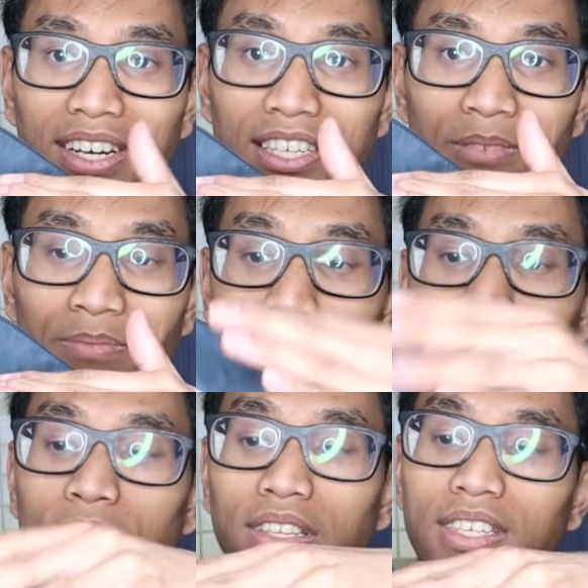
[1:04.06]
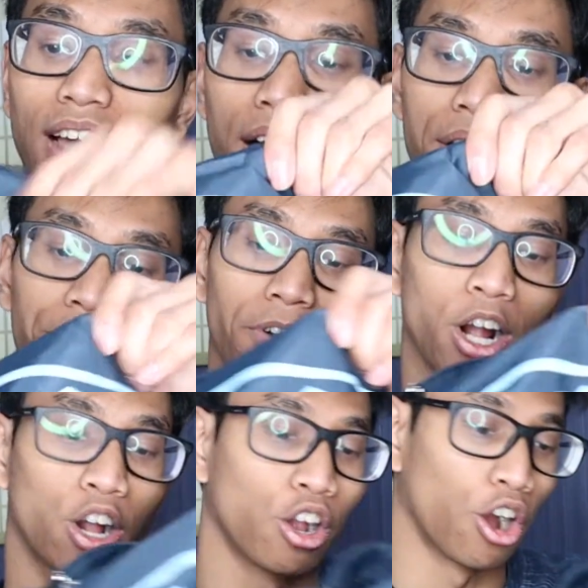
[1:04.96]
in this compartment, I've
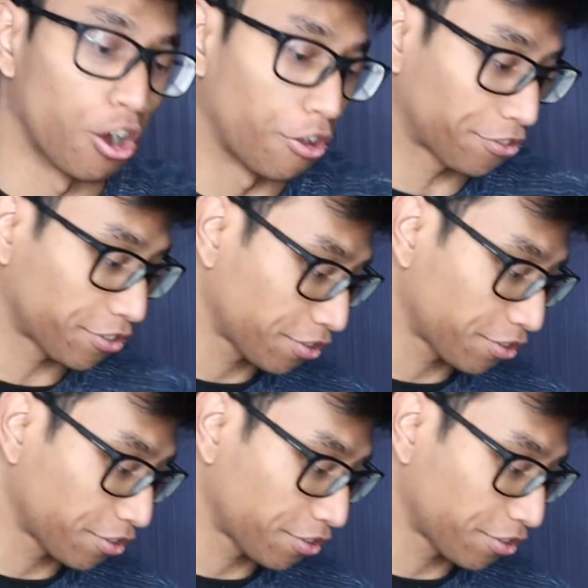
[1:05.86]
got